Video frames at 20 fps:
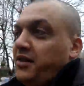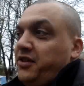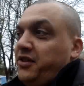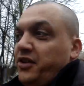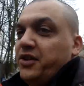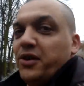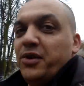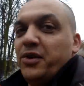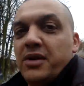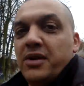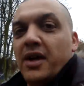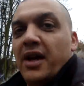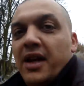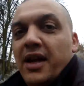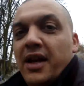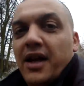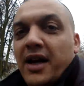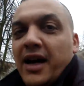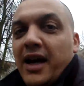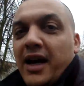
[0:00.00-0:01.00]
as you do.
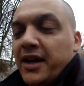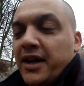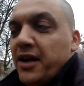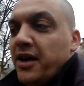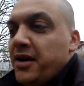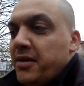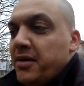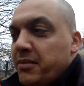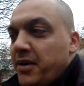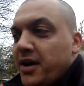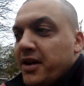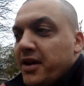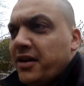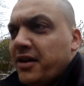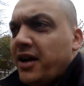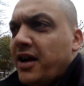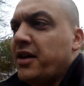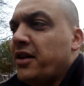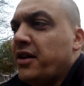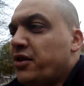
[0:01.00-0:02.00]
And
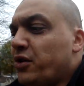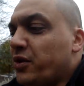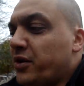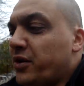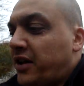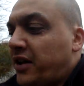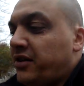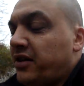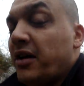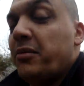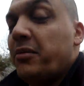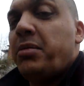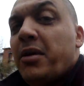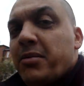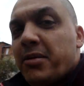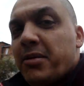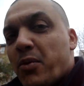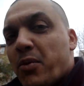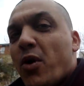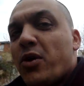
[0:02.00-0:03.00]
I thought yesterday,
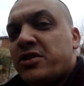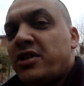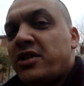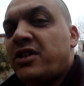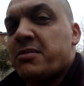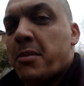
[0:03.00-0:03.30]
I've been watching